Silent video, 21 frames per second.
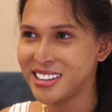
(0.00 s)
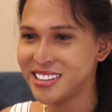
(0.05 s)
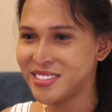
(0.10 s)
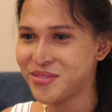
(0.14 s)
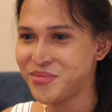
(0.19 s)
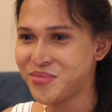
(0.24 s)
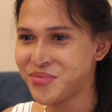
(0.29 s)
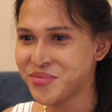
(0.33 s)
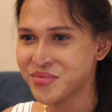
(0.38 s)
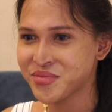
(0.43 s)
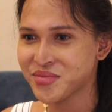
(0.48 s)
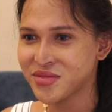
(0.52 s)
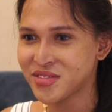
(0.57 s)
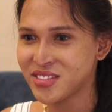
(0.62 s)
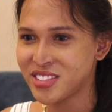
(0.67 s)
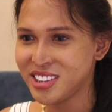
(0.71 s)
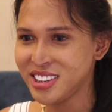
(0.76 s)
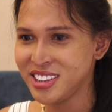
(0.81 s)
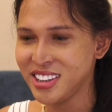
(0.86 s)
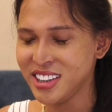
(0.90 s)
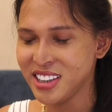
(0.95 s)
you still got
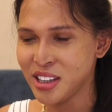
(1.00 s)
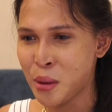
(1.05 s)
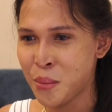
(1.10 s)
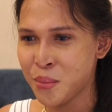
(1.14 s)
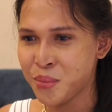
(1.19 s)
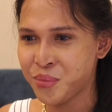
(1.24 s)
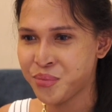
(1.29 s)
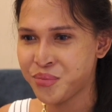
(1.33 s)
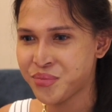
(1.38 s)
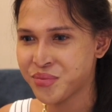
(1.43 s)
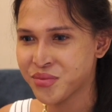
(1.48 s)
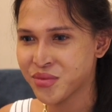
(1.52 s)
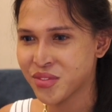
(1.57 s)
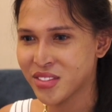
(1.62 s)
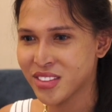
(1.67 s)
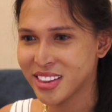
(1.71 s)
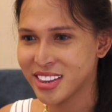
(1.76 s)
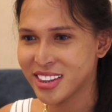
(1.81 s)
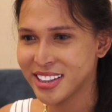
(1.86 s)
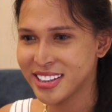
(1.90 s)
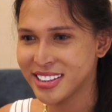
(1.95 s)
compensation and your
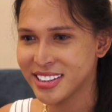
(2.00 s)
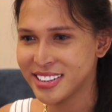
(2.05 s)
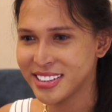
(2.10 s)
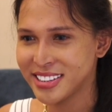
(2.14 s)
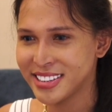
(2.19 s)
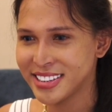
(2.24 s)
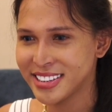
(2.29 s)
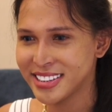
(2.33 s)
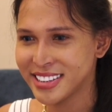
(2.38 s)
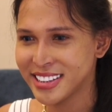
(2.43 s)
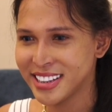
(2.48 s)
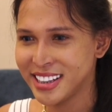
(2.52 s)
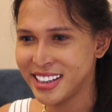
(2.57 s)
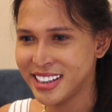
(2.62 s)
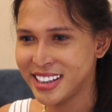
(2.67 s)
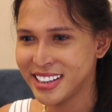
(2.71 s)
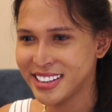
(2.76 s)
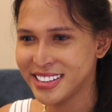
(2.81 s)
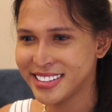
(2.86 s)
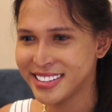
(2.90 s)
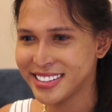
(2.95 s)
luggage. So
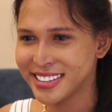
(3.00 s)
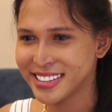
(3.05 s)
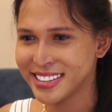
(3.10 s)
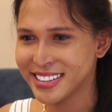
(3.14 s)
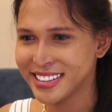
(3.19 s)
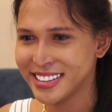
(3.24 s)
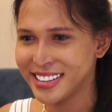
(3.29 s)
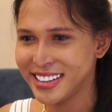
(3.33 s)
two.